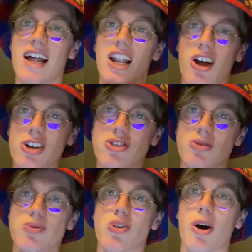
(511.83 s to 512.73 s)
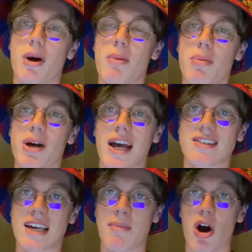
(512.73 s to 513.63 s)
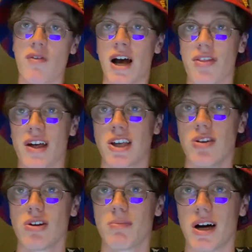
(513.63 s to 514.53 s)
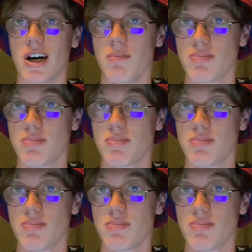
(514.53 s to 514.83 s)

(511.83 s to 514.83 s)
like and subscribe. But BucketHatSam, over and out. Thank you. Goodbye.